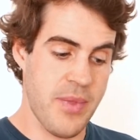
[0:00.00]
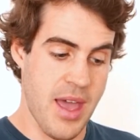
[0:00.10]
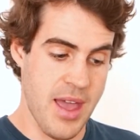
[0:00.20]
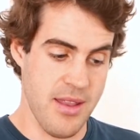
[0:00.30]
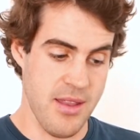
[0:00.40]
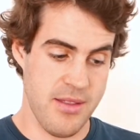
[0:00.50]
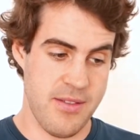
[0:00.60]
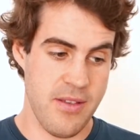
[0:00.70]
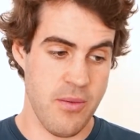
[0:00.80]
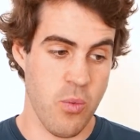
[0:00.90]
and
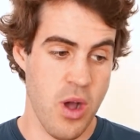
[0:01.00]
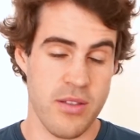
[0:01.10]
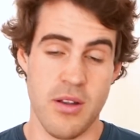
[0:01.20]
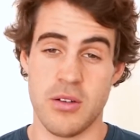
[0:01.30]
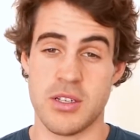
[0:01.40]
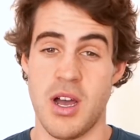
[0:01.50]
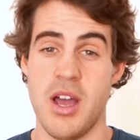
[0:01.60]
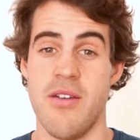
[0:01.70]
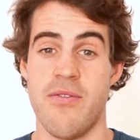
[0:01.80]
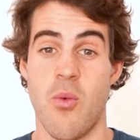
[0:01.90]
worked
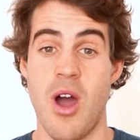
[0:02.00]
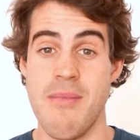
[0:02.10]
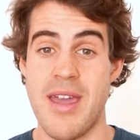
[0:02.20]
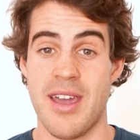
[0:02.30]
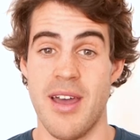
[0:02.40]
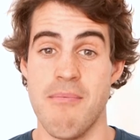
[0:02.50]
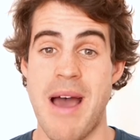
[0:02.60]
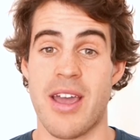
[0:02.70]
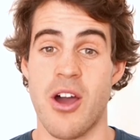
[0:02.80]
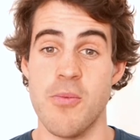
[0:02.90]
alongside of the winemaker
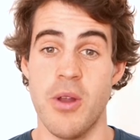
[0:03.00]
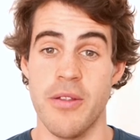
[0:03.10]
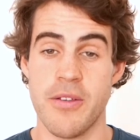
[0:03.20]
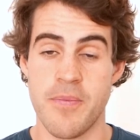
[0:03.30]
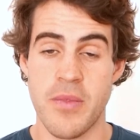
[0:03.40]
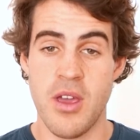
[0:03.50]
Matt Copeland,